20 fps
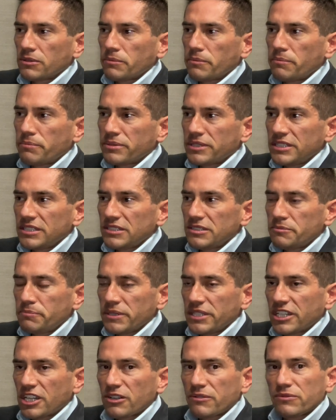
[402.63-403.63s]
please be
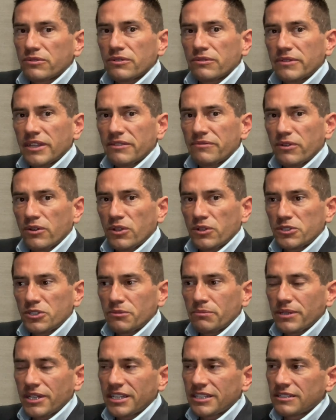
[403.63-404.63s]
careful of not falling on your
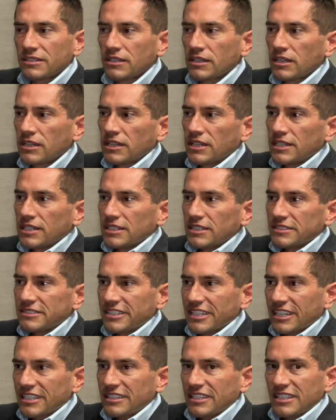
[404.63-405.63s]
butt.
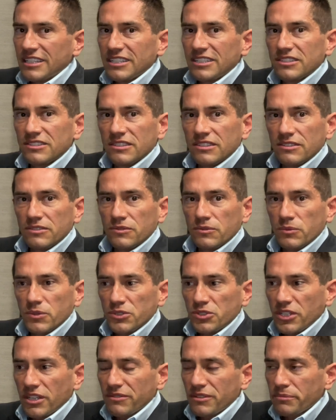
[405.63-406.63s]
Second thing is
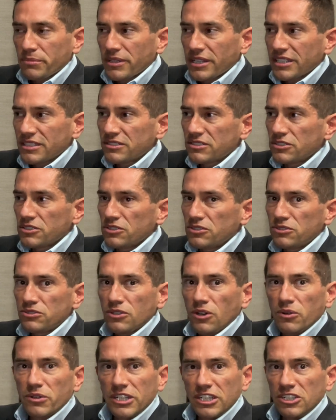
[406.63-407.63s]
once you have implants, you
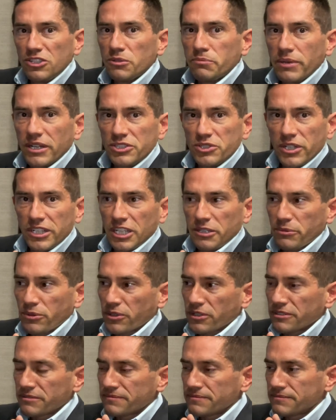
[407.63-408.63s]
don't need to do butt training
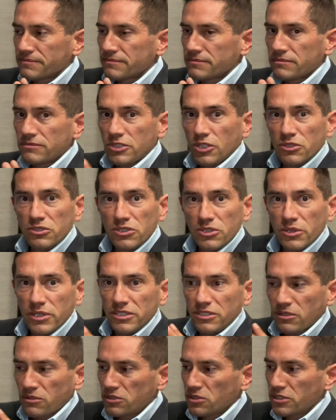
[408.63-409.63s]
anymore. Don't do it.
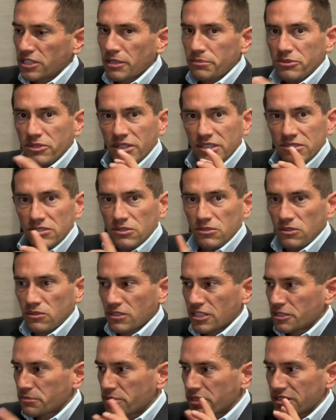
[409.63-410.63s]
Don't do hip thrusts, don't do
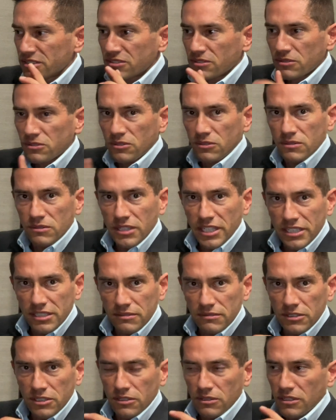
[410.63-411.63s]
leg press, don't do
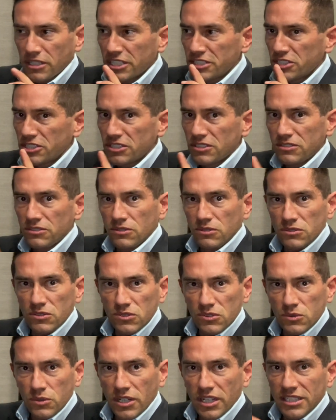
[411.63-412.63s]
lunges, don't do
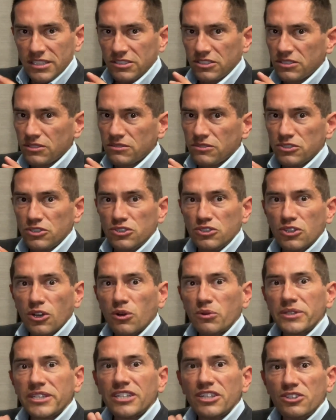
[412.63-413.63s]
squats. You
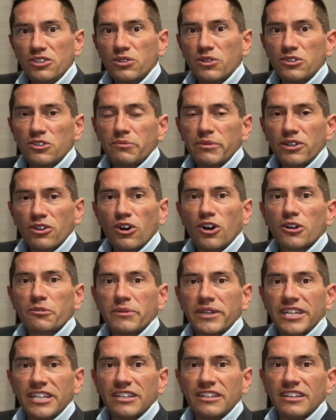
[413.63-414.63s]
don't need to do it. You've been
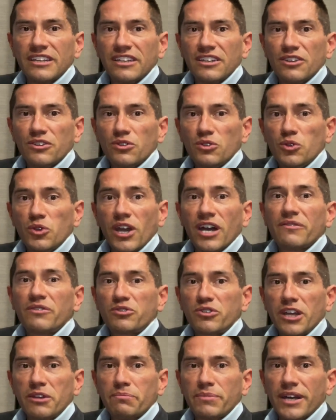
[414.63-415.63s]
augmented. You have a
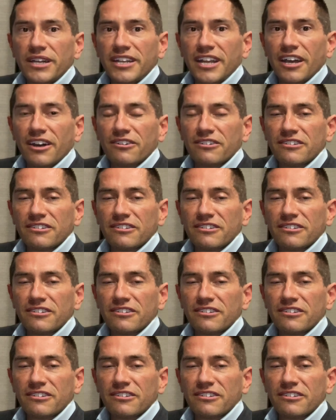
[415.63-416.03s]
great butt now.